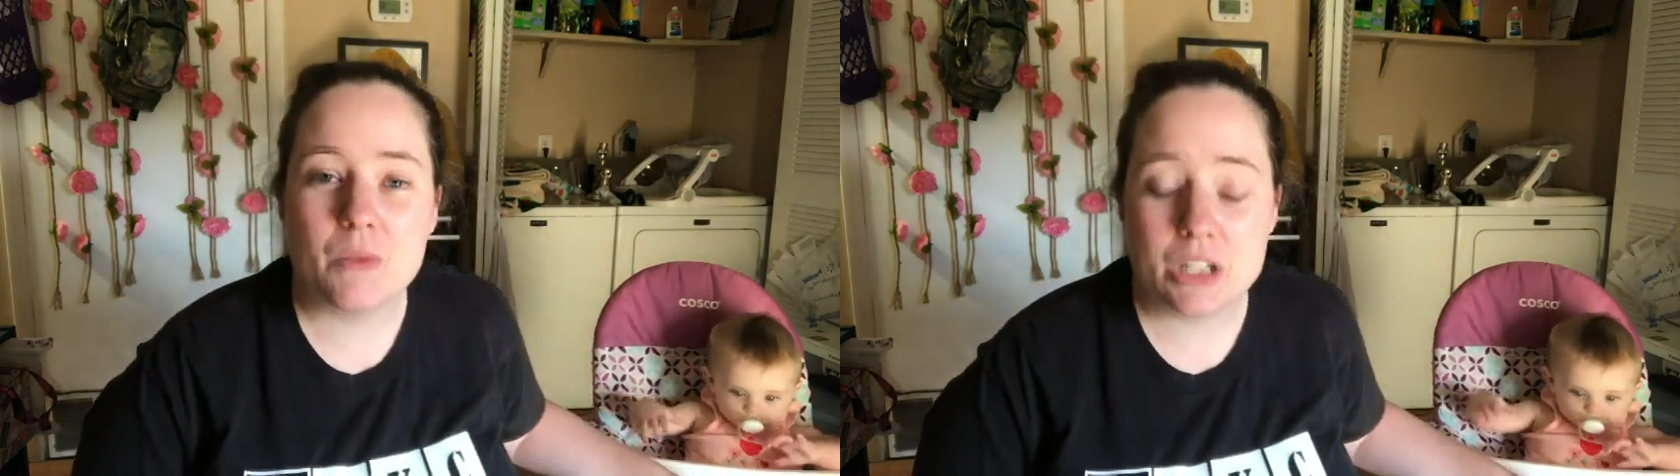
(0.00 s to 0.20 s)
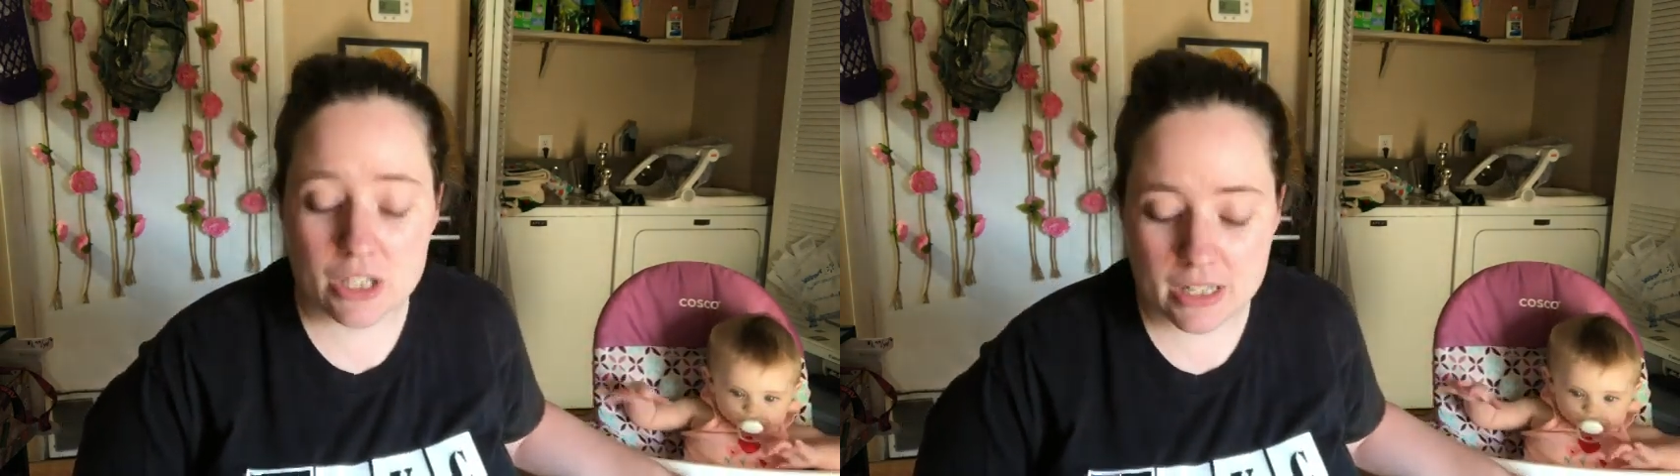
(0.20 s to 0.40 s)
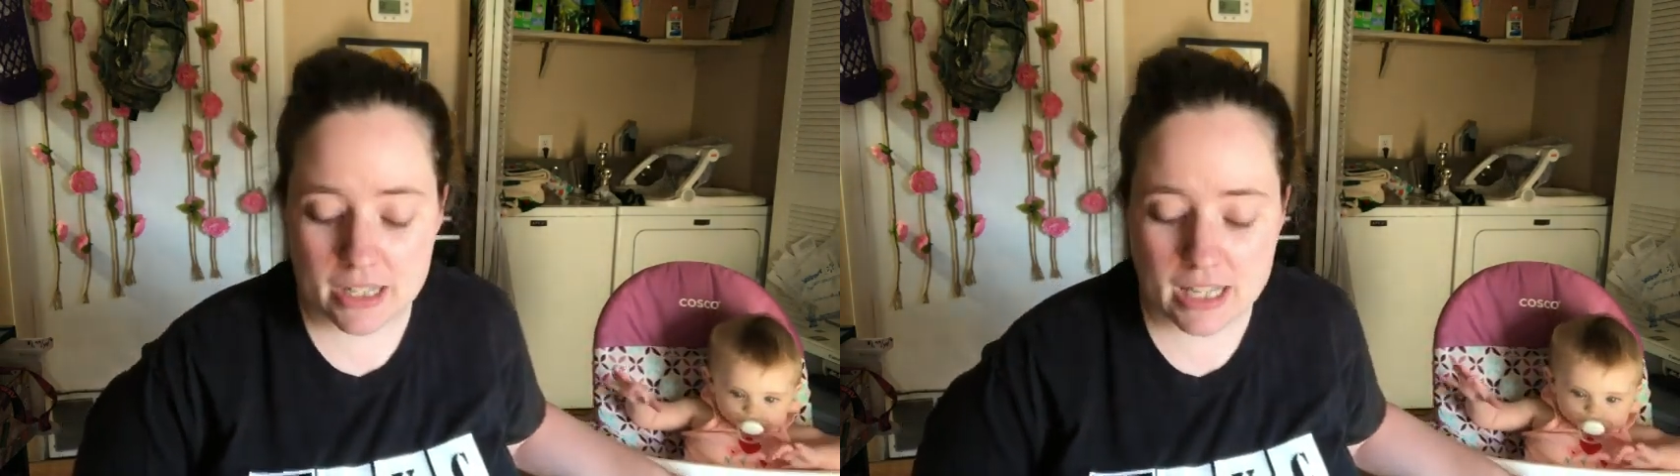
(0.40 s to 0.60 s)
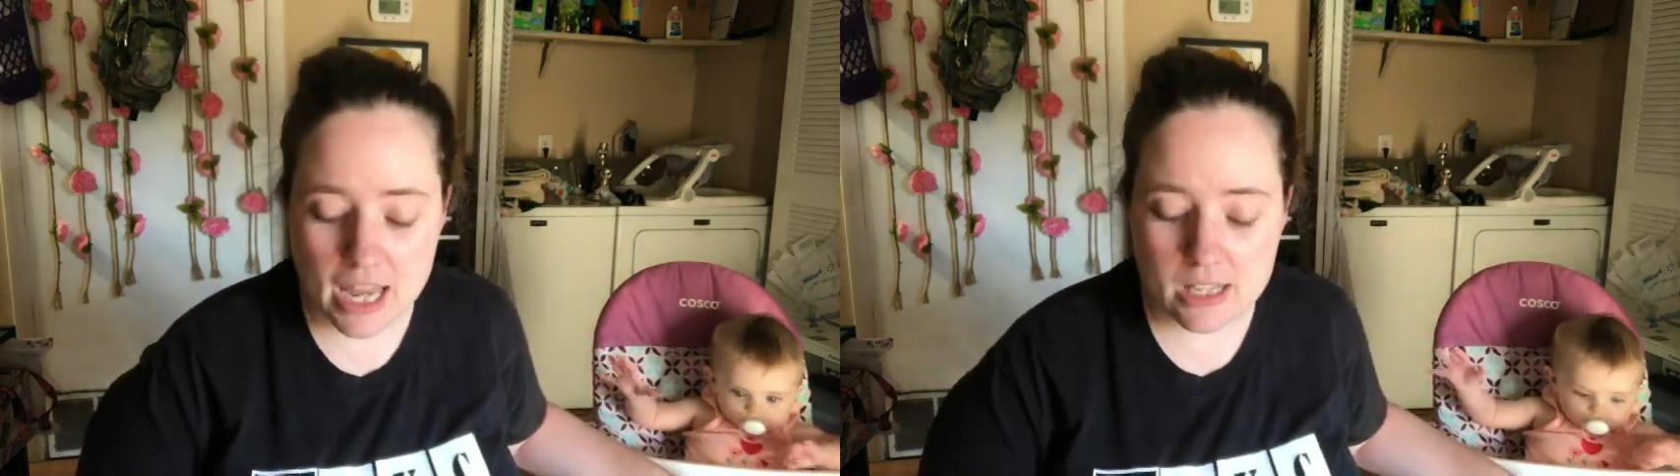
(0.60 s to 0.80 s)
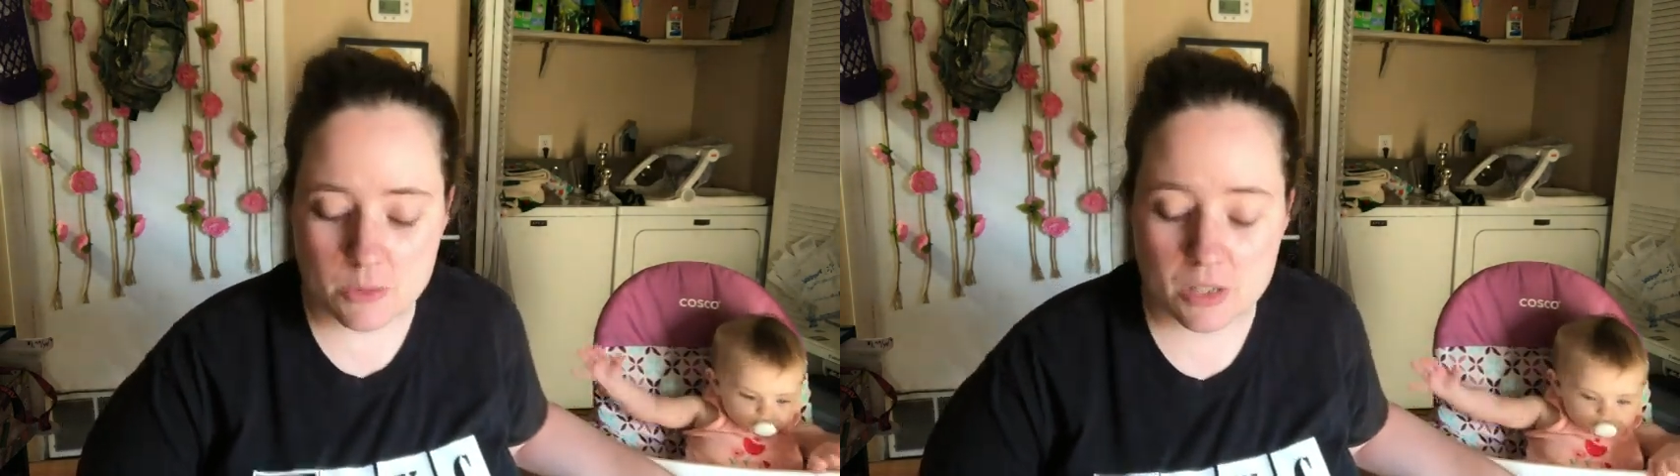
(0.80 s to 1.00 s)
which in this
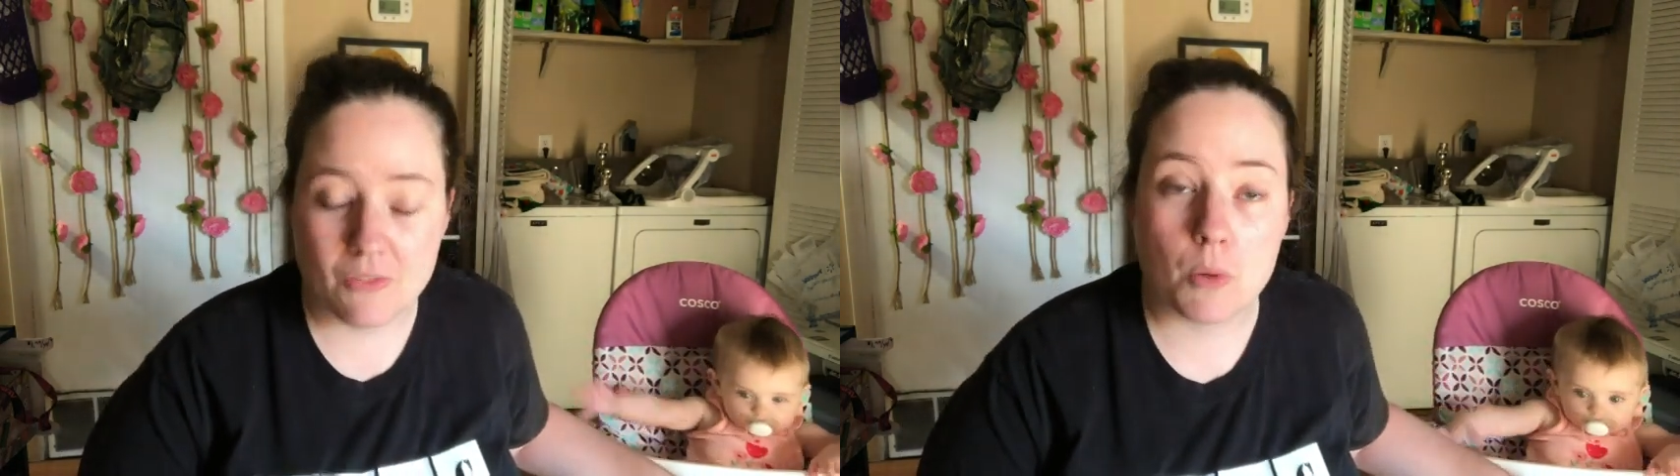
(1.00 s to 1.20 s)
case it was a